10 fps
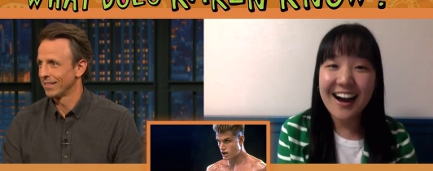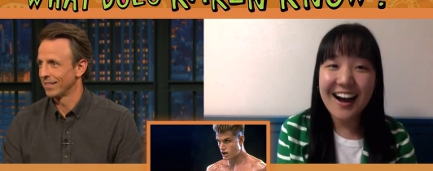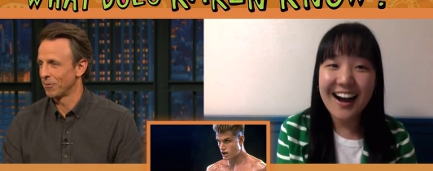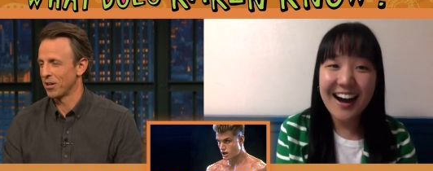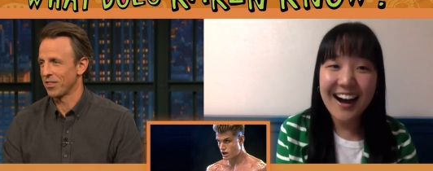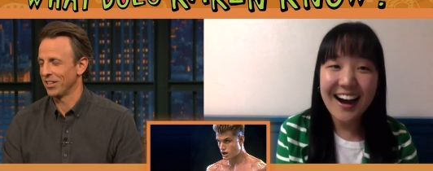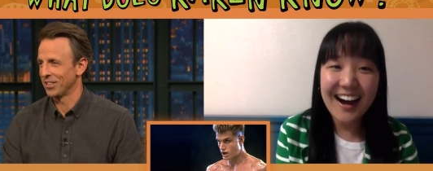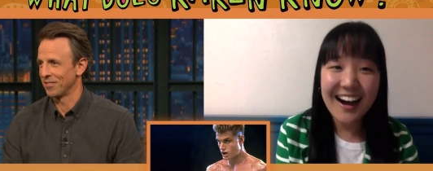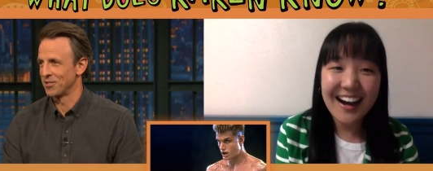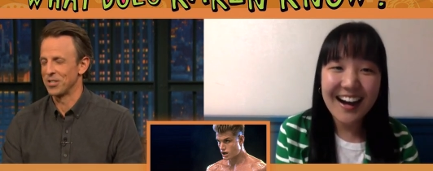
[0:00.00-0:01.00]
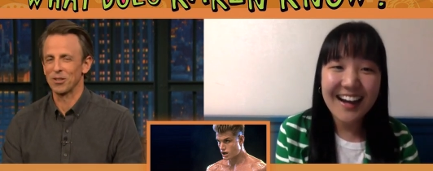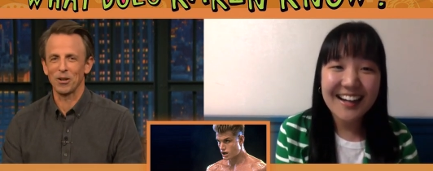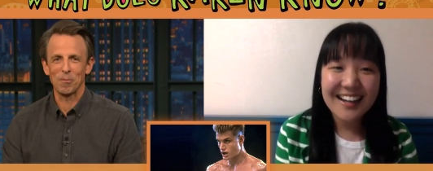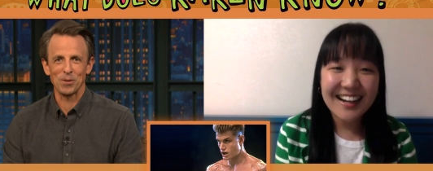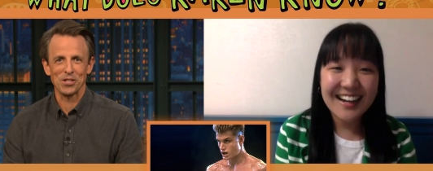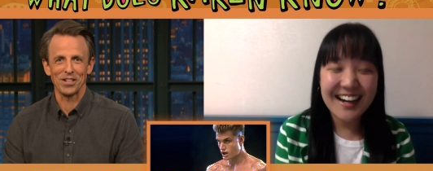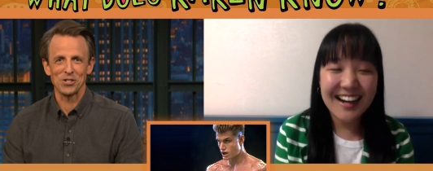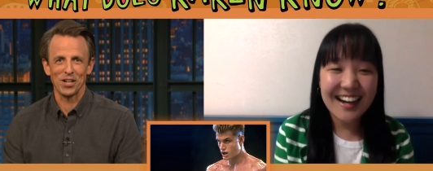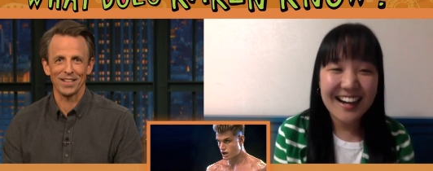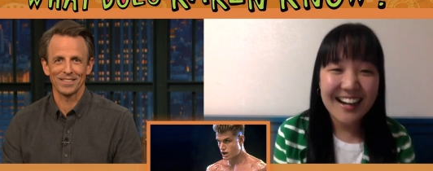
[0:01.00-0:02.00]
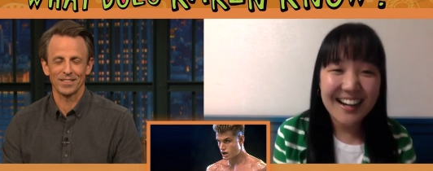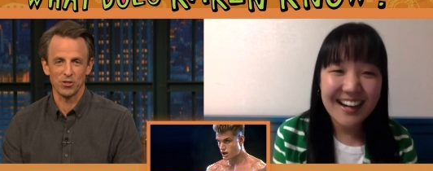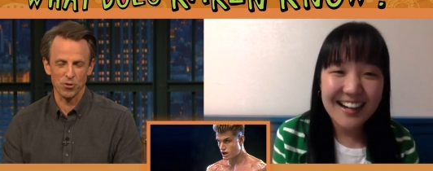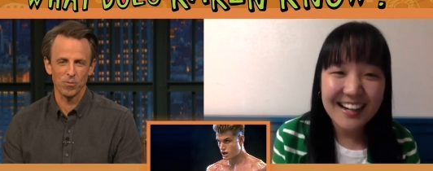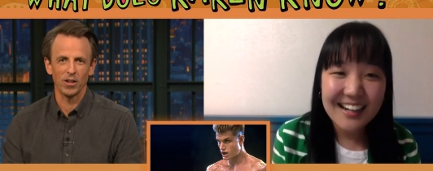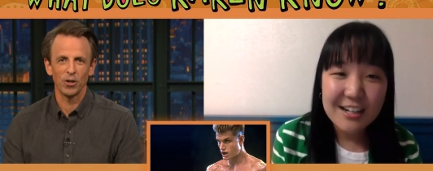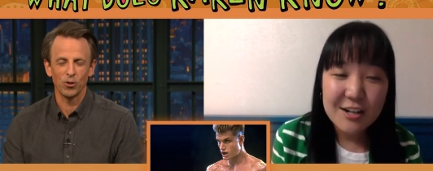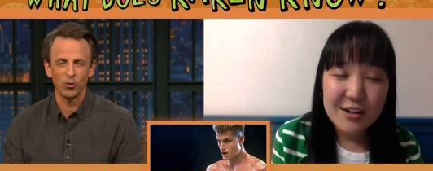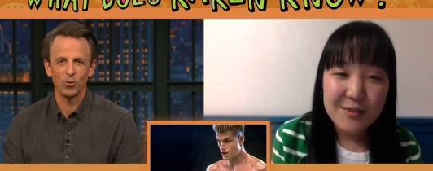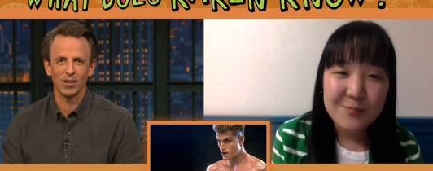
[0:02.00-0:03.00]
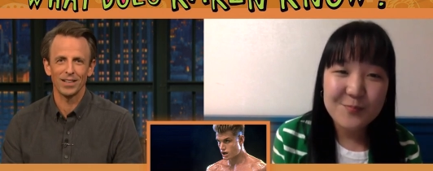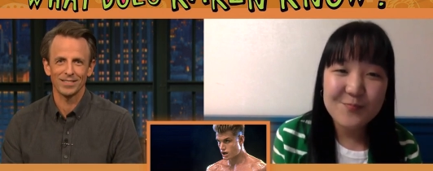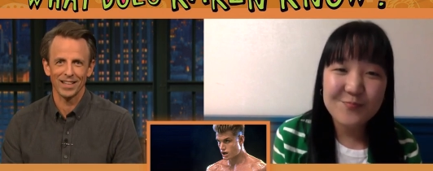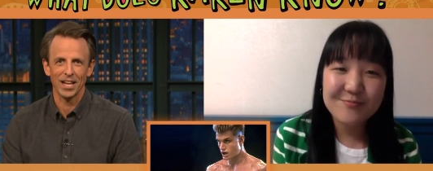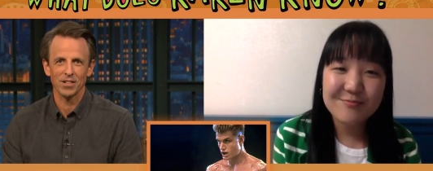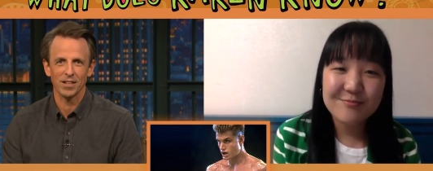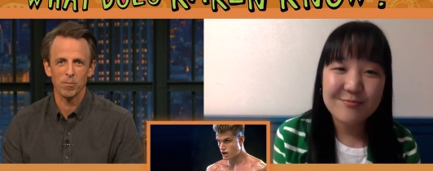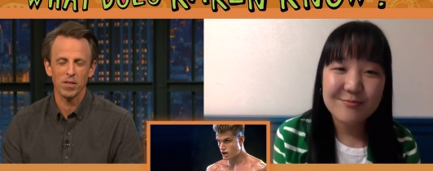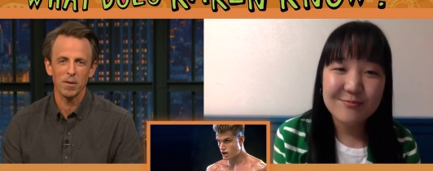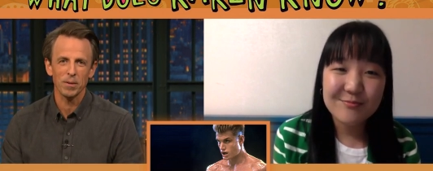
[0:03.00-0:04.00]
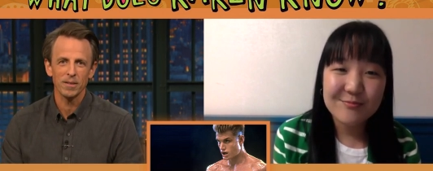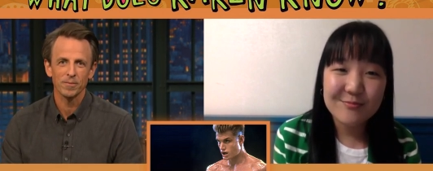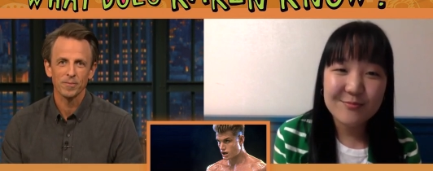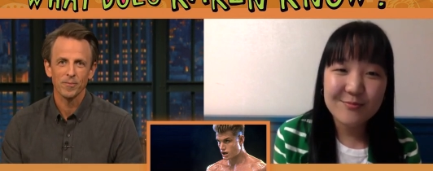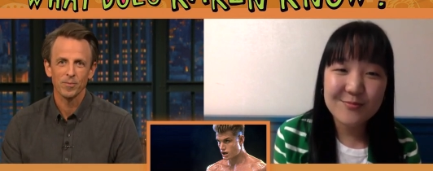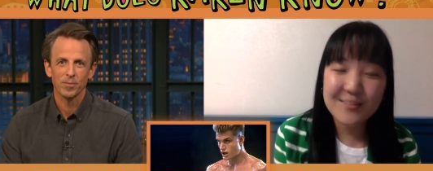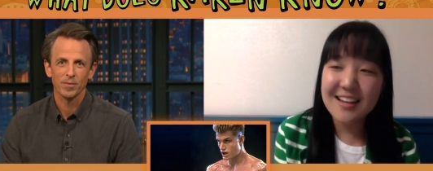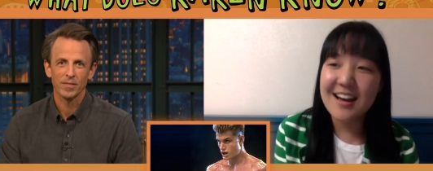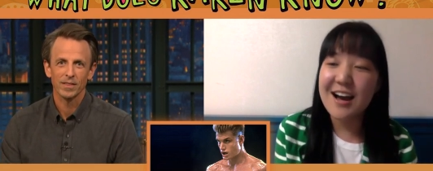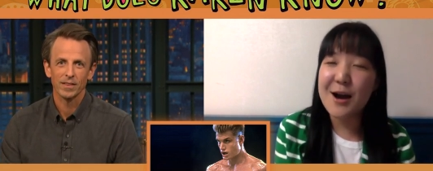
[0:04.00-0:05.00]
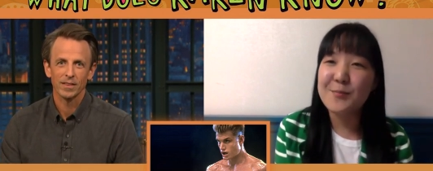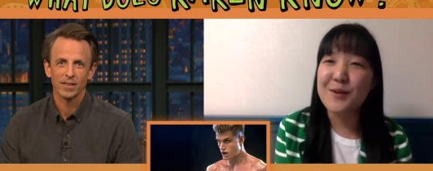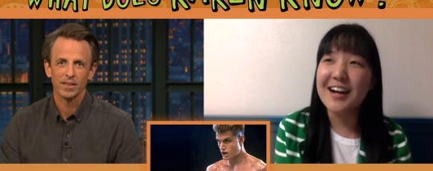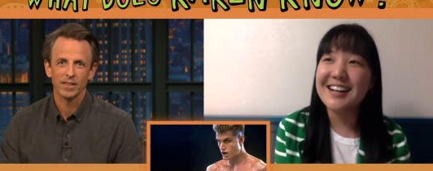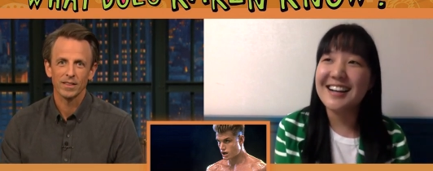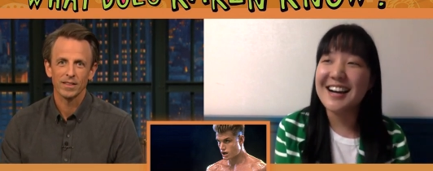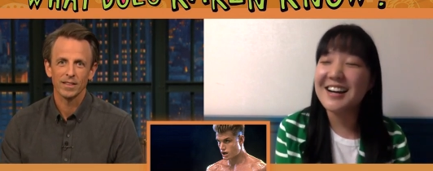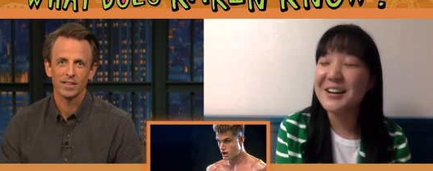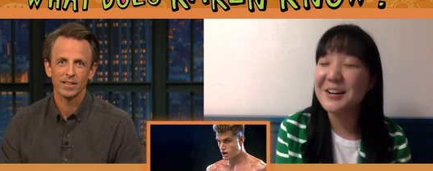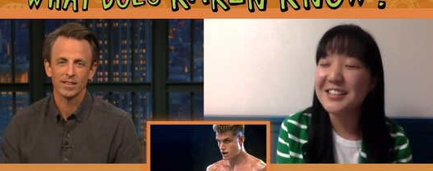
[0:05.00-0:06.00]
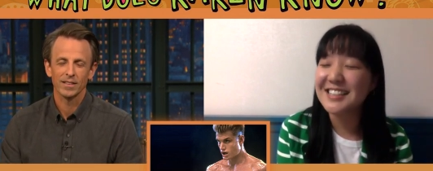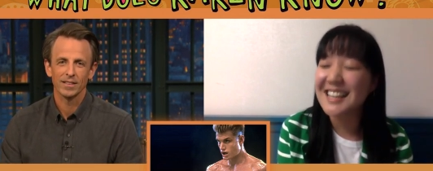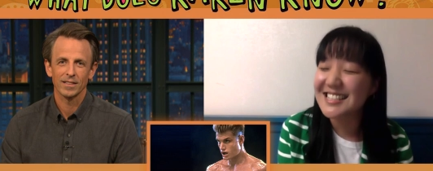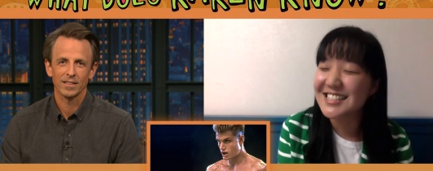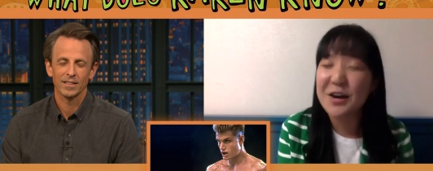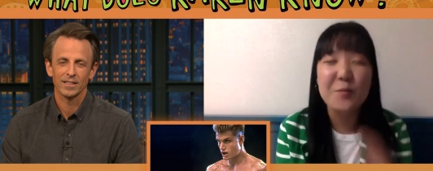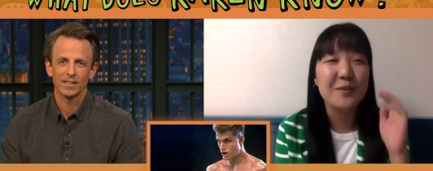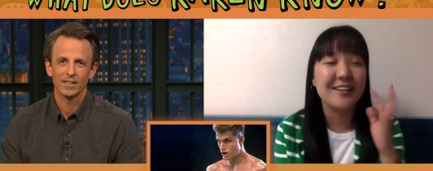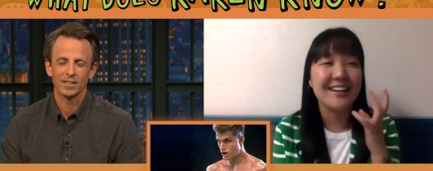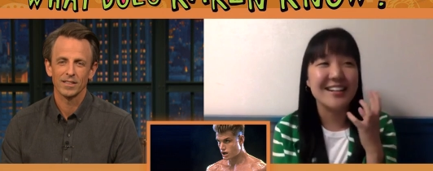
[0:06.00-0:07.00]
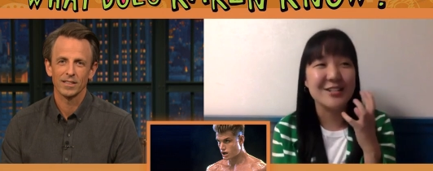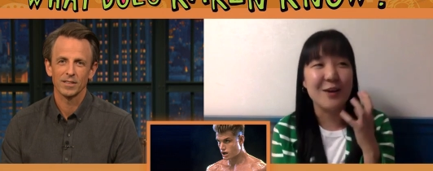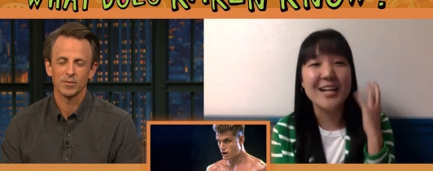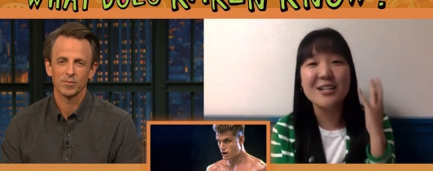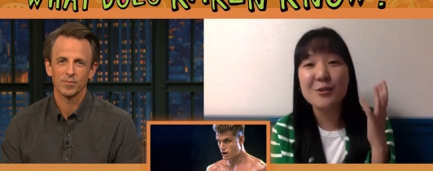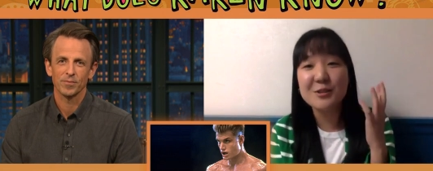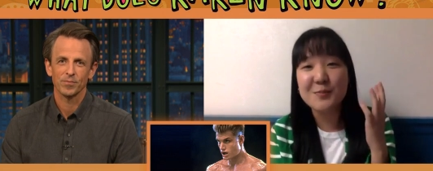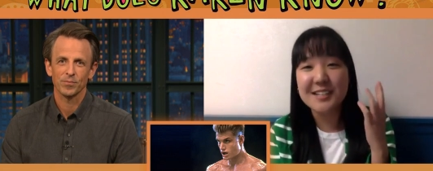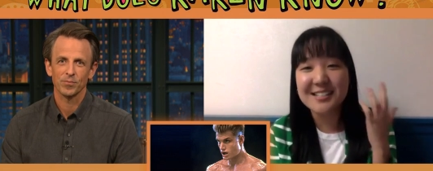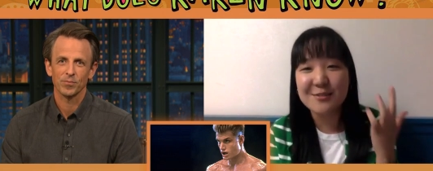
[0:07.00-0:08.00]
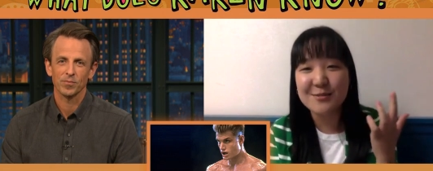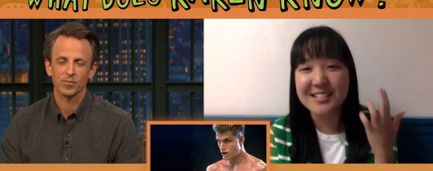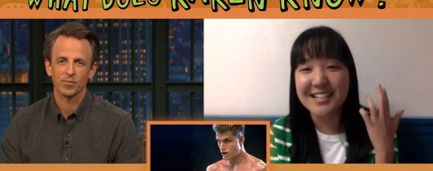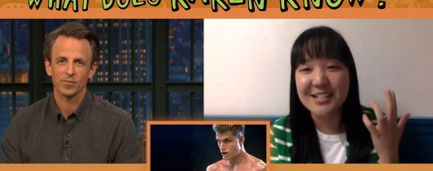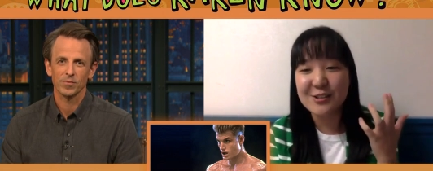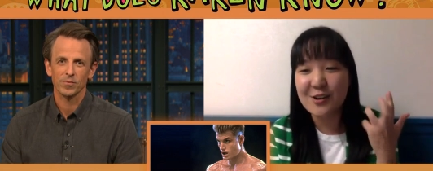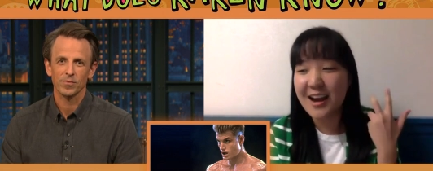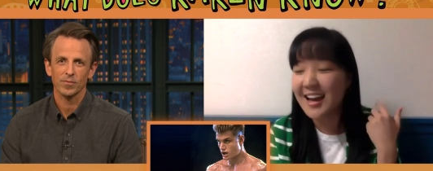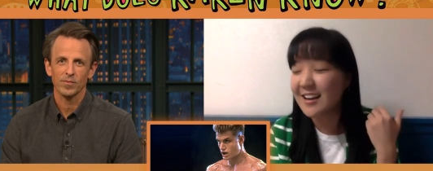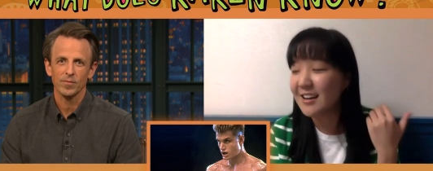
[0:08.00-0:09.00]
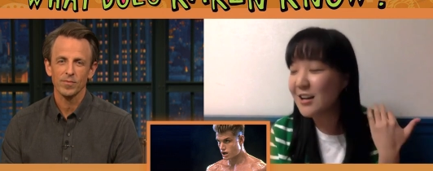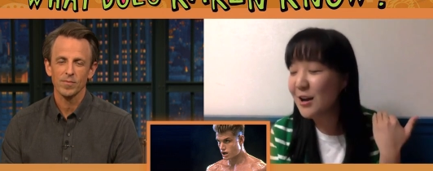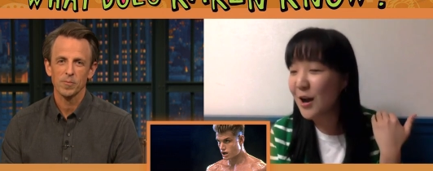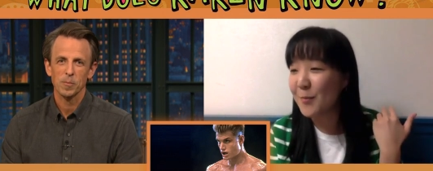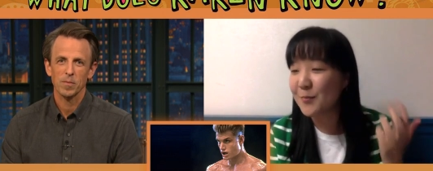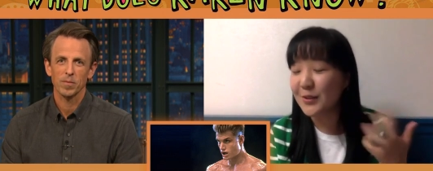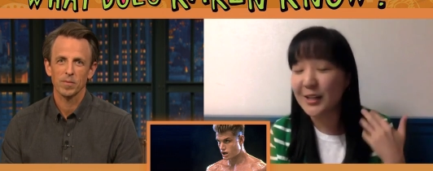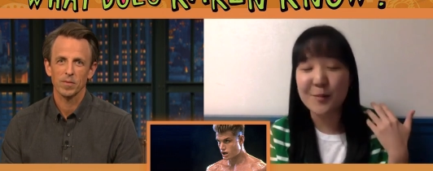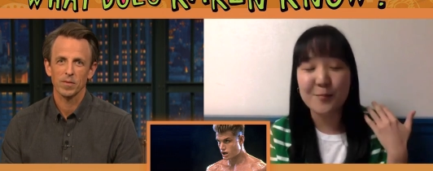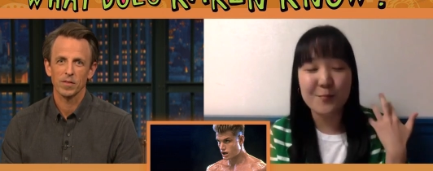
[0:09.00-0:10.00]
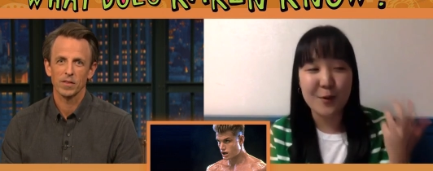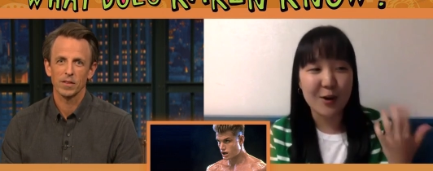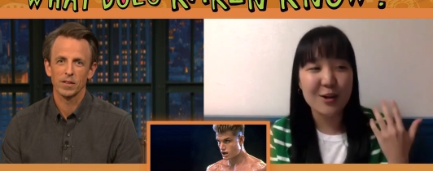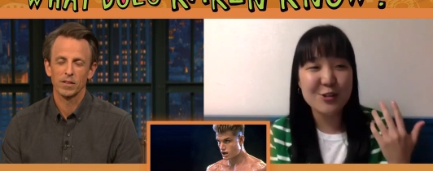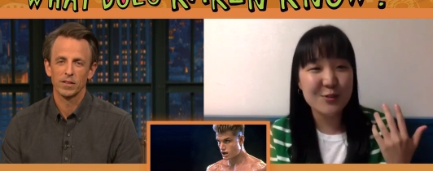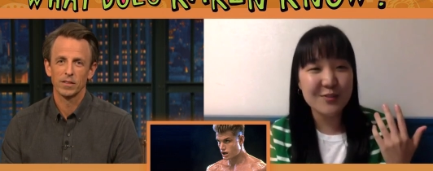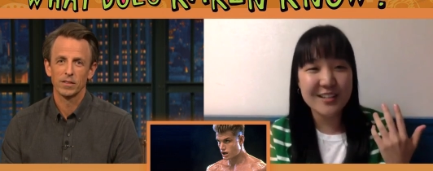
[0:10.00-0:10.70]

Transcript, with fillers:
Speaker 1: I would have thought zero percent chance. Do you know who uh, sang Tubthumping?
Speaker 2: Um, yes. Oh my God, I do. I know this because it was an answer at a, like a bar trivia